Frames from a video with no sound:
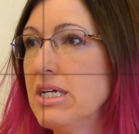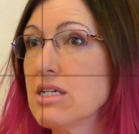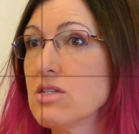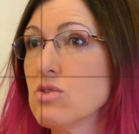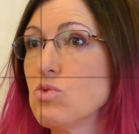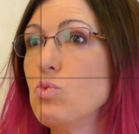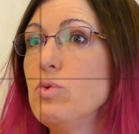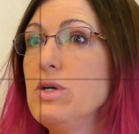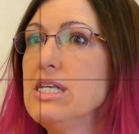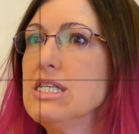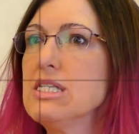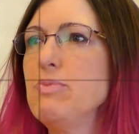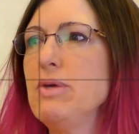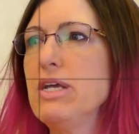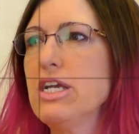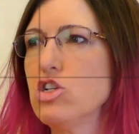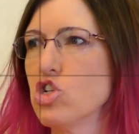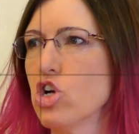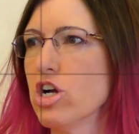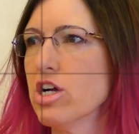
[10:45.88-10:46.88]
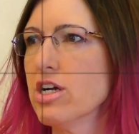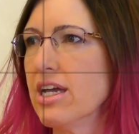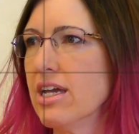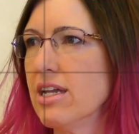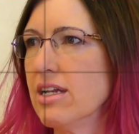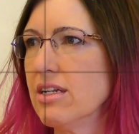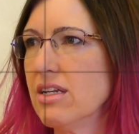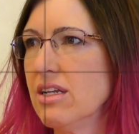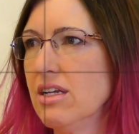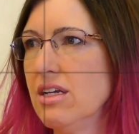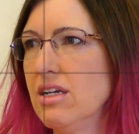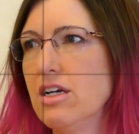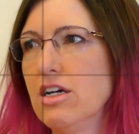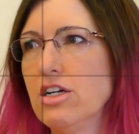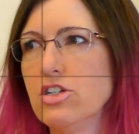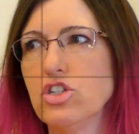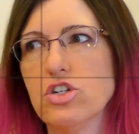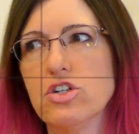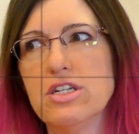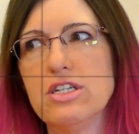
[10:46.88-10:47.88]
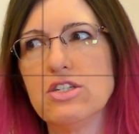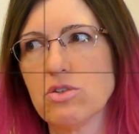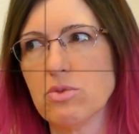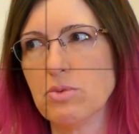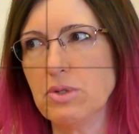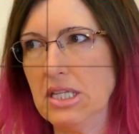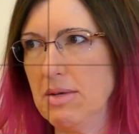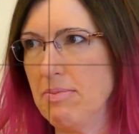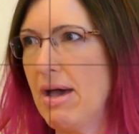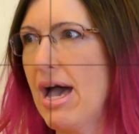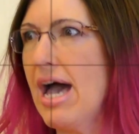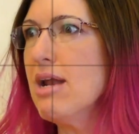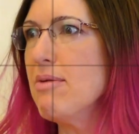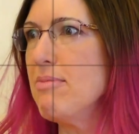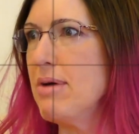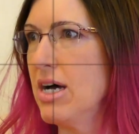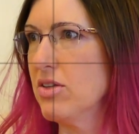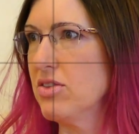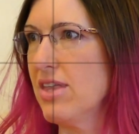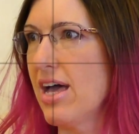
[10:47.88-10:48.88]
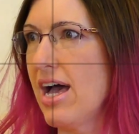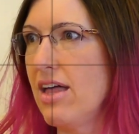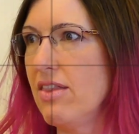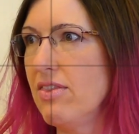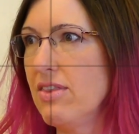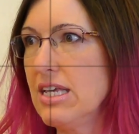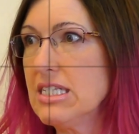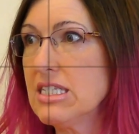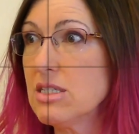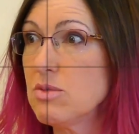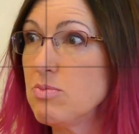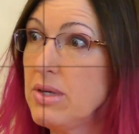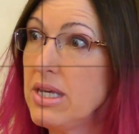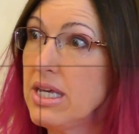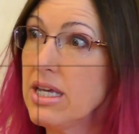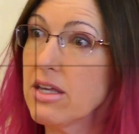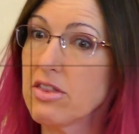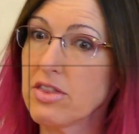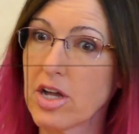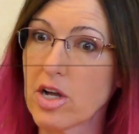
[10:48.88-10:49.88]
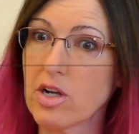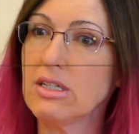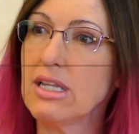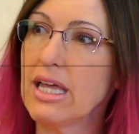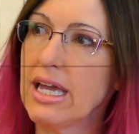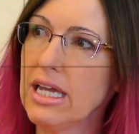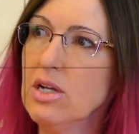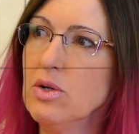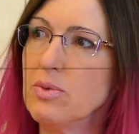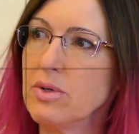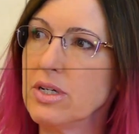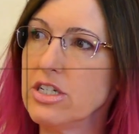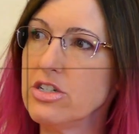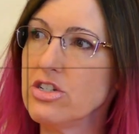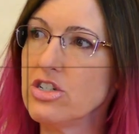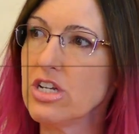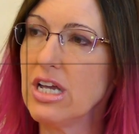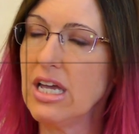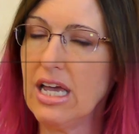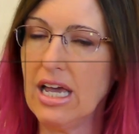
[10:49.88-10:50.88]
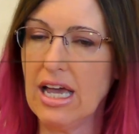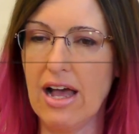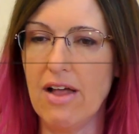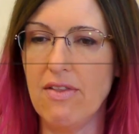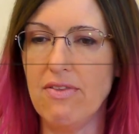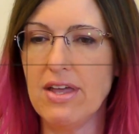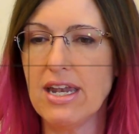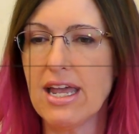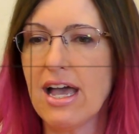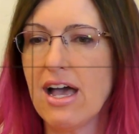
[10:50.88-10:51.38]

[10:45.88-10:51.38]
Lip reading: that she's interviewing, you'll see that they're also playing the rule of thirds, but they're on the opposite side.